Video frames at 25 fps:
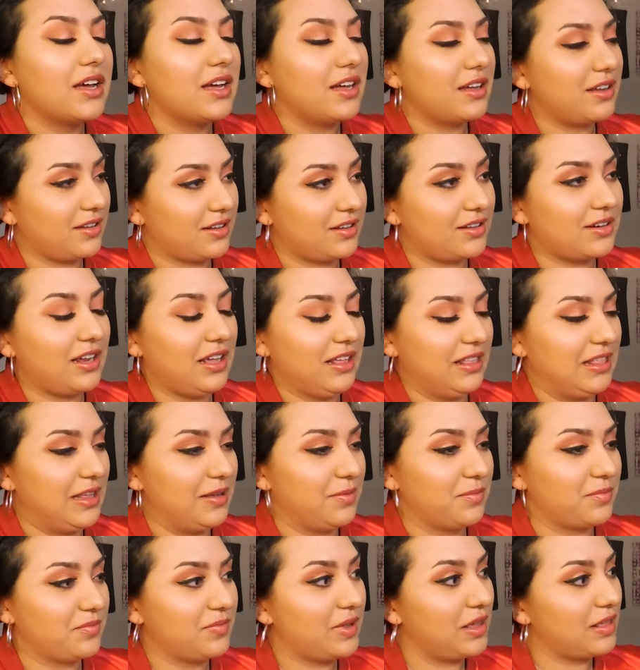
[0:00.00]
Uh, in
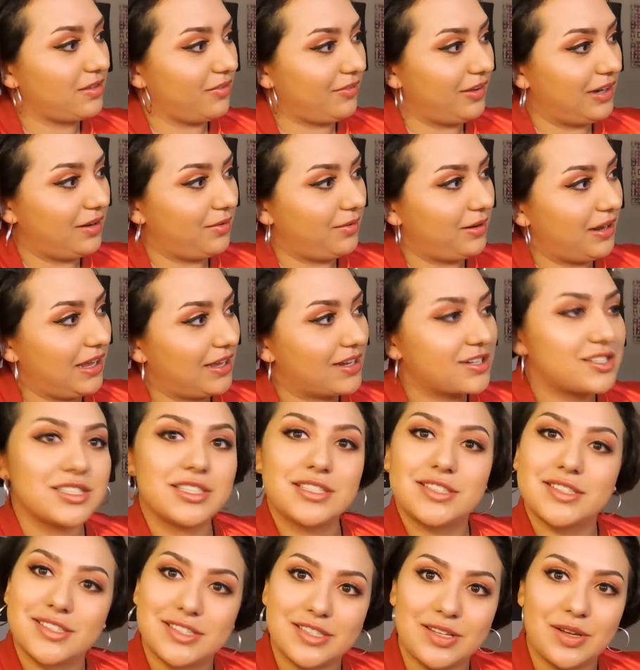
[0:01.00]
the music video
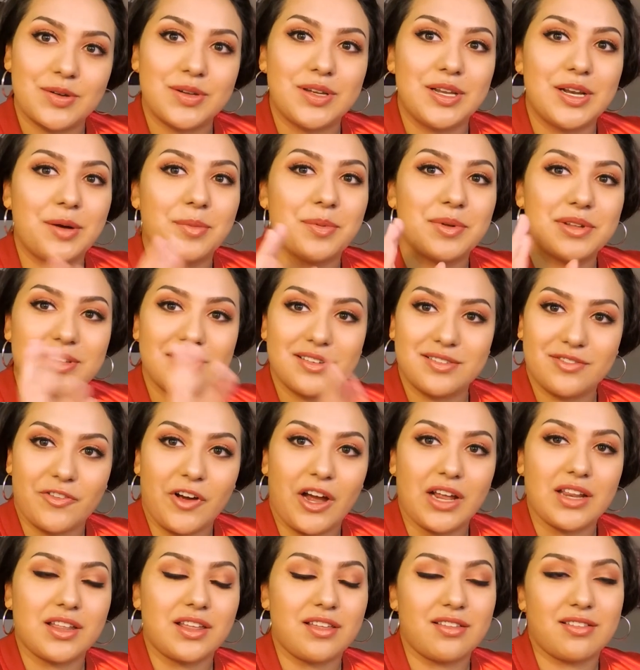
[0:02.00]
reaction. So you know, but
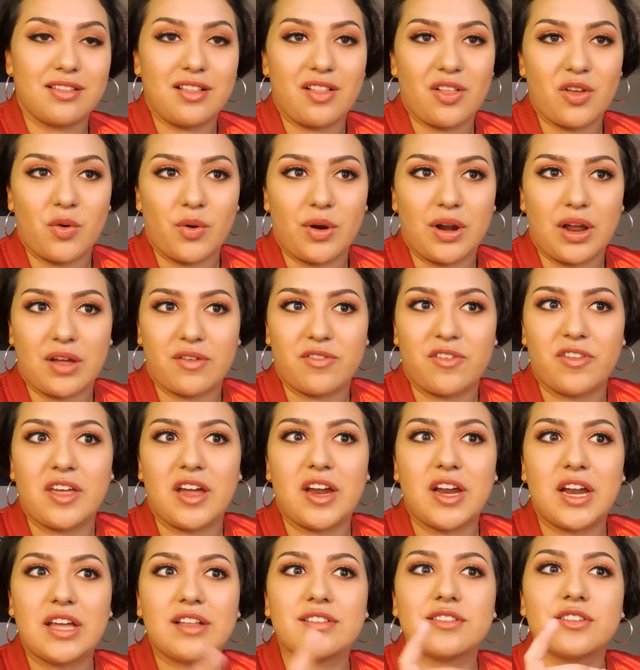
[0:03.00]
finally seeing the choreography
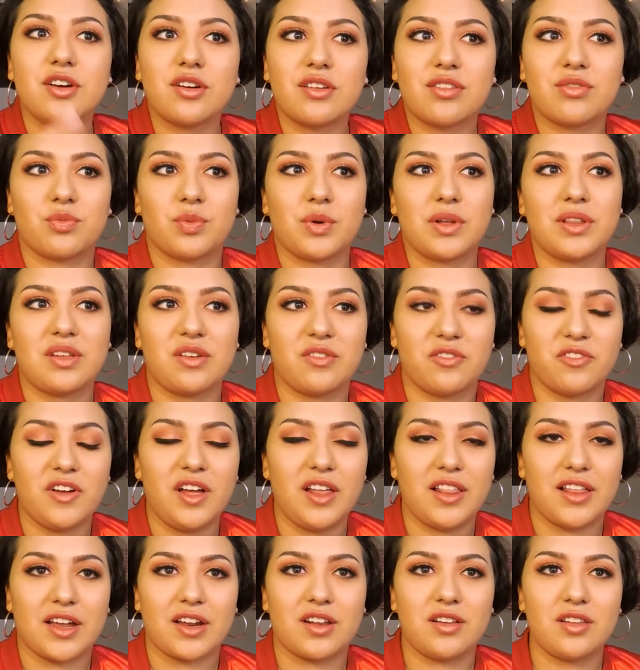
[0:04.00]
there, it looks really
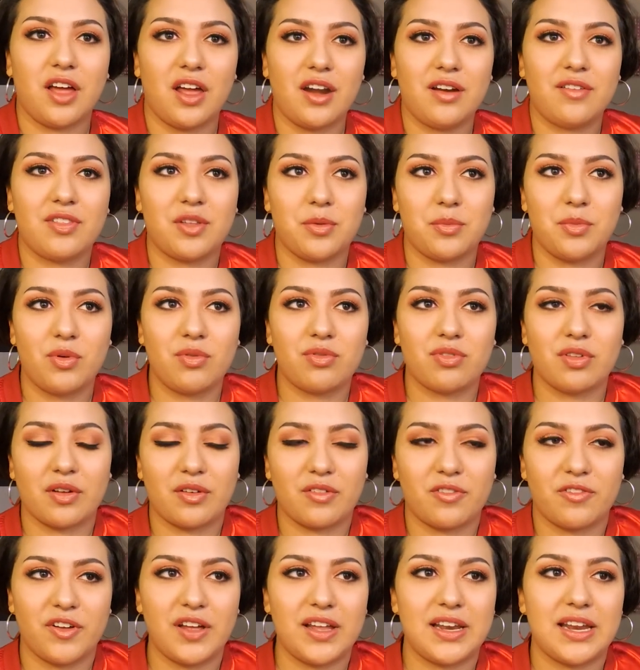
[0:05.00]
fun. Like a lot of the moves look
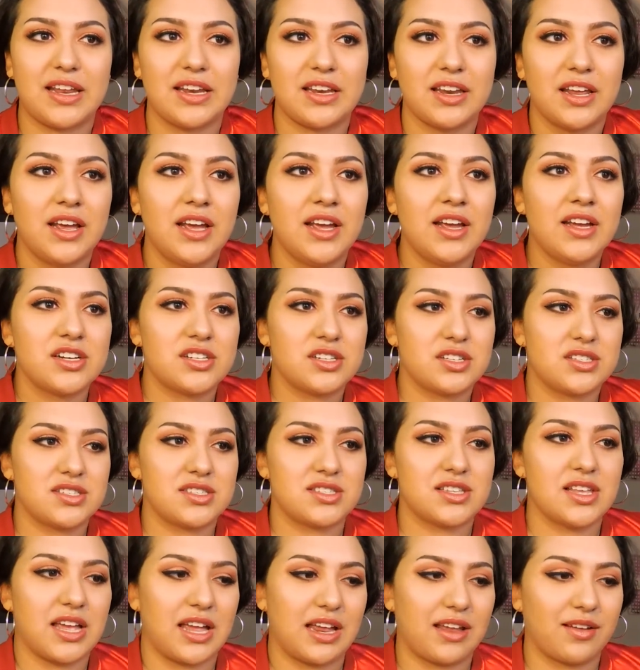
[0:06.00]
fun and
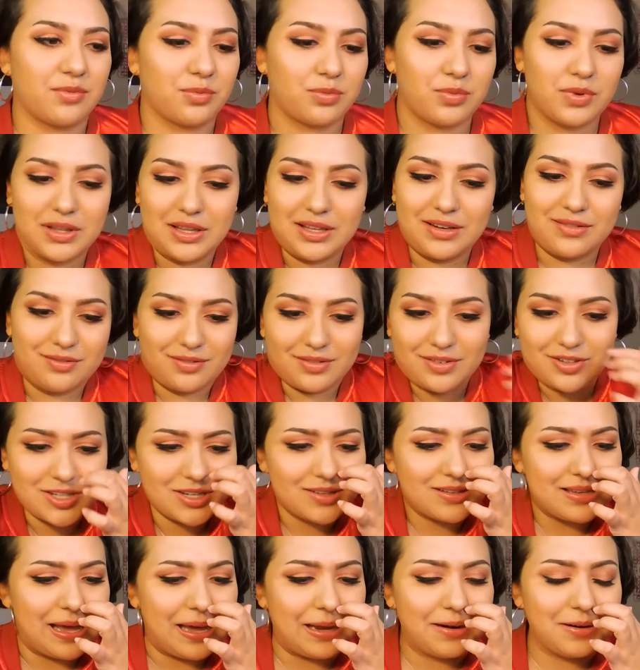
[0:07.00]
just like really
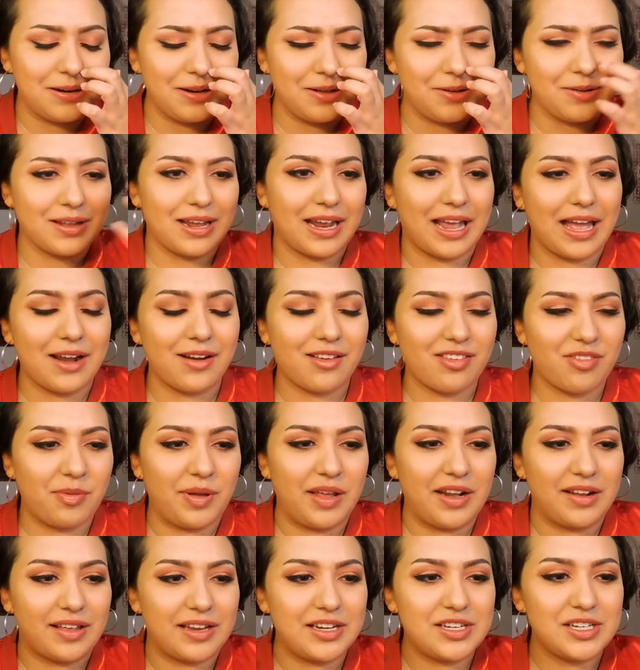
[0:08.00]
just I don't know like how to.
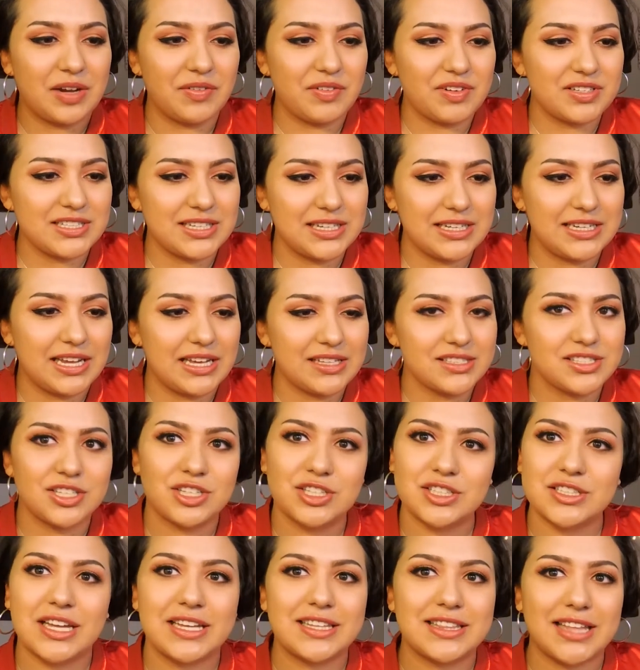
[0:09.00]
Like, you ever see a dancer and
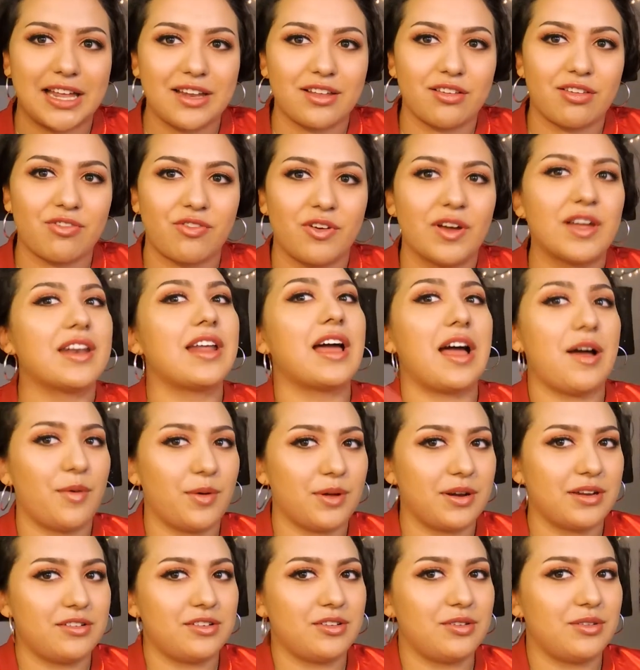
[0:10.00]
you're like, that looks fun, I
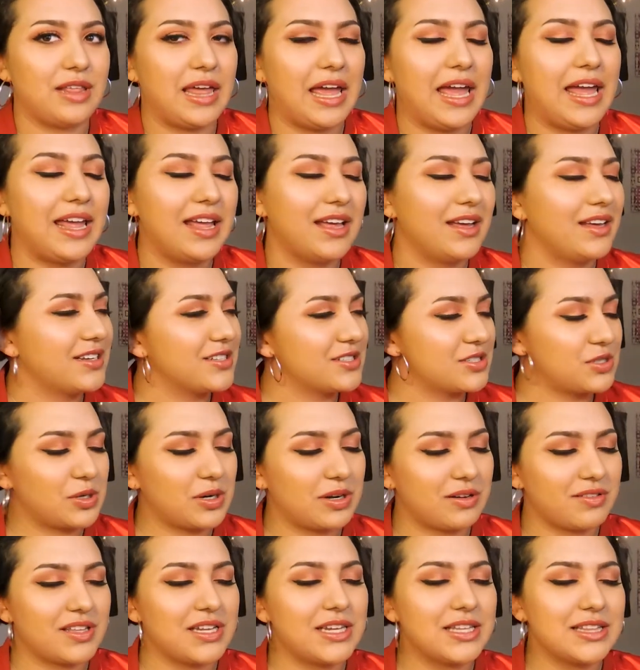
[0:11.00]
want to do that
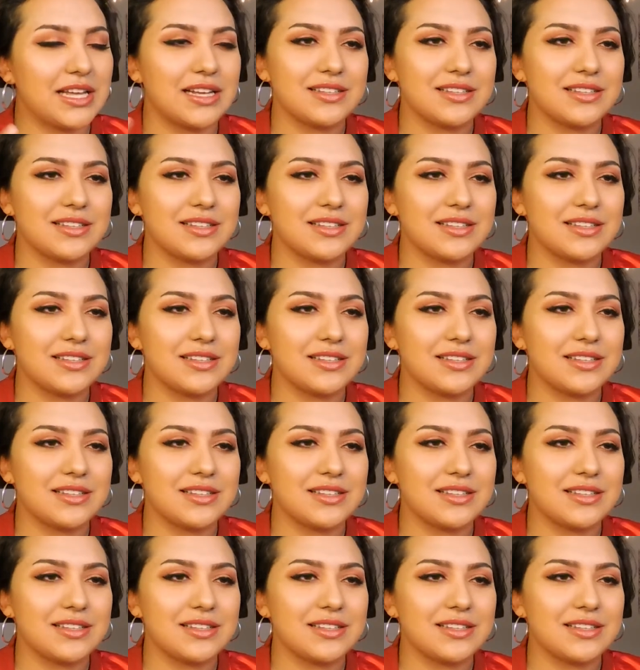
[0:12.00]
sort of thing?